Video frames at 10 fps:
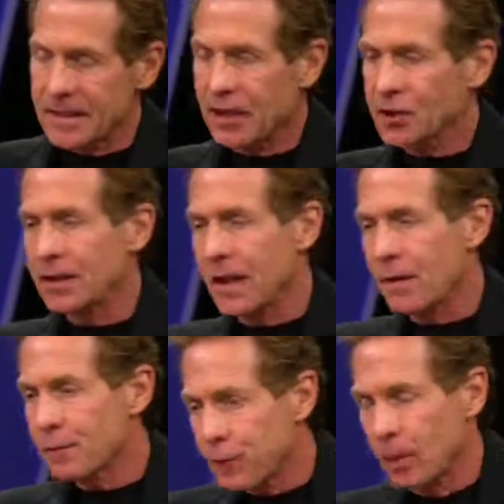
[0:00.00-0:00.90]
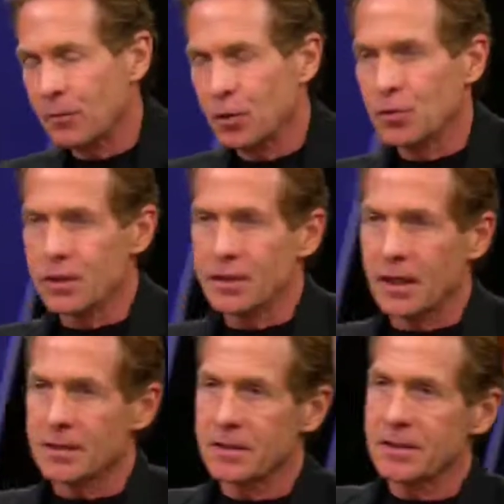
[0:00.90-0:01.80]
is actually not from Houston,
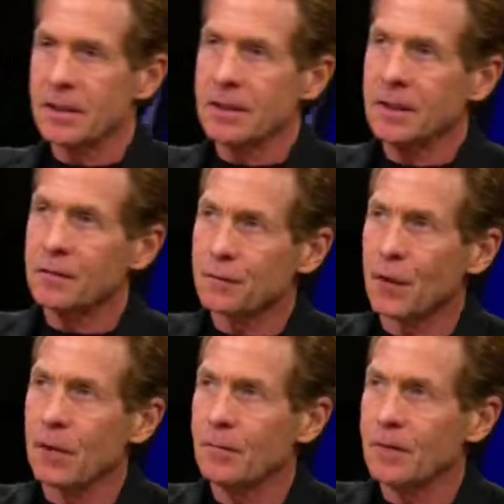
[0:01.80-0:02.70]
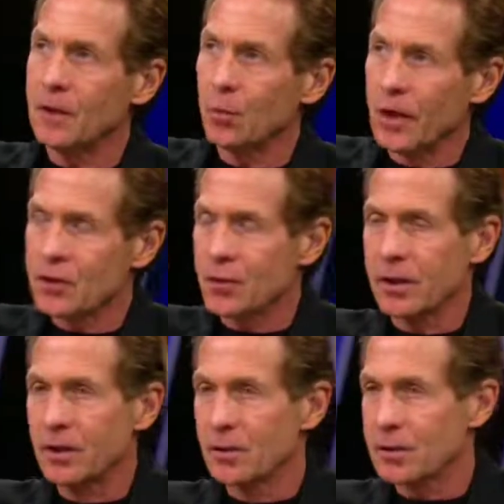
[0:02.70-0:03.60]
Texas. He's from the
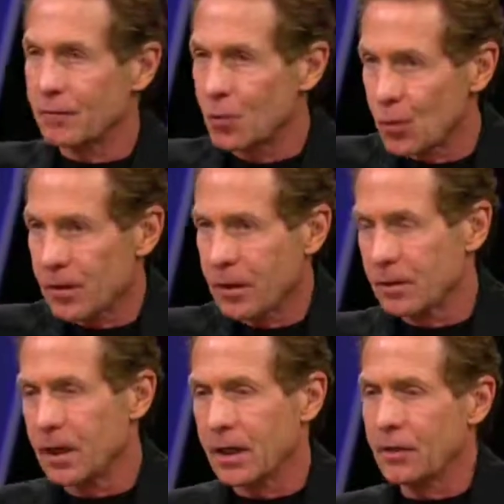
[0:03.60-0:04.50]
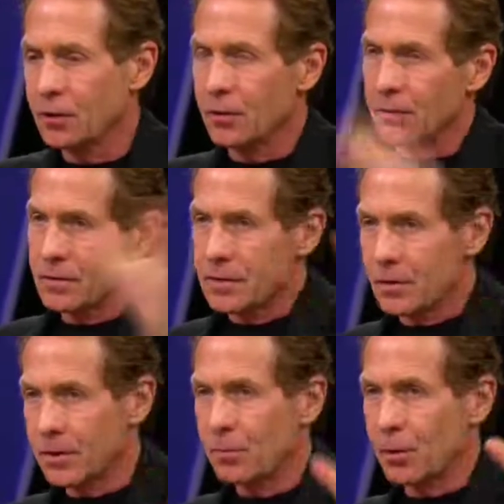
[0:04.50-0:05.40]
Western Hills of North Carolina. You know
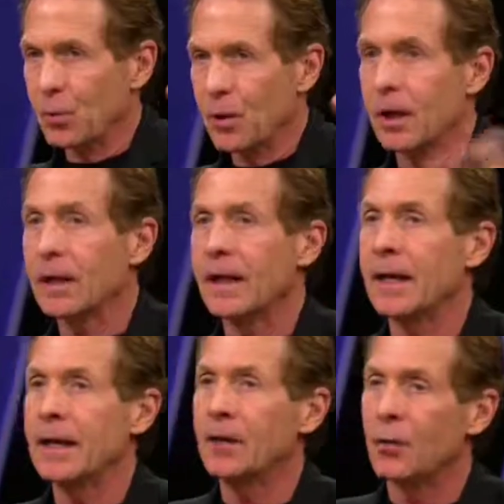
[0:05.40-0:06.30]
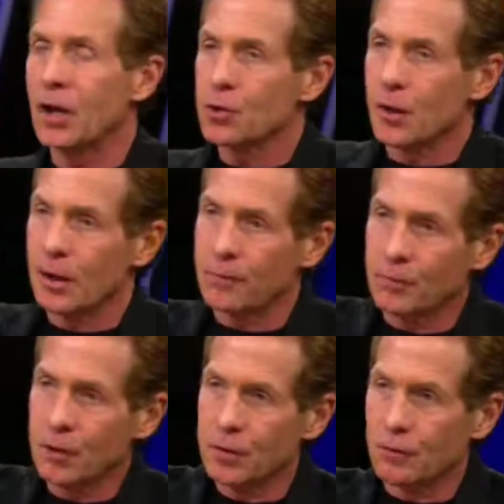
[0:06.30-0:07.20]
this area pretty well. And he graduated
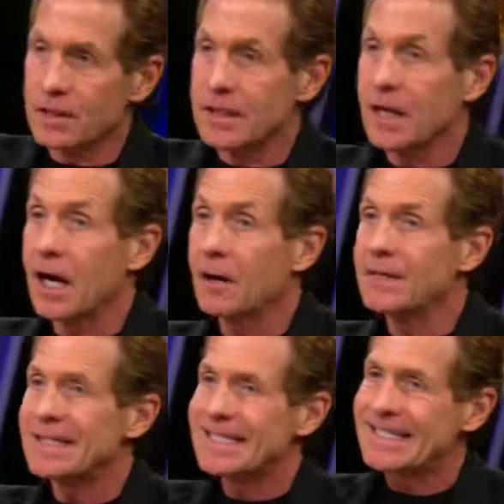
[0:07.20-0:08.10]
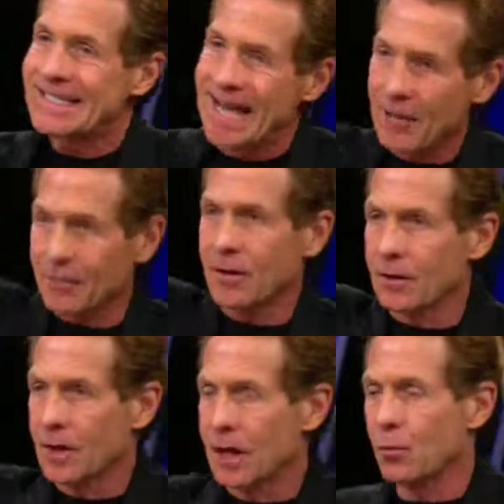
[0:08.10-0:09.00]
from the University of South
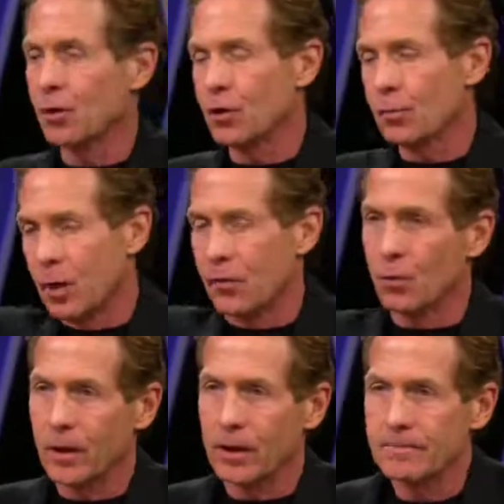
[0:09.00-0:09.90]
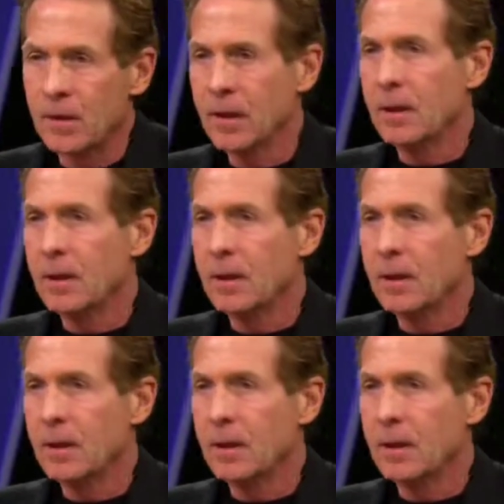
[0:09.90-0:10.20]
Carolina, where your brother went.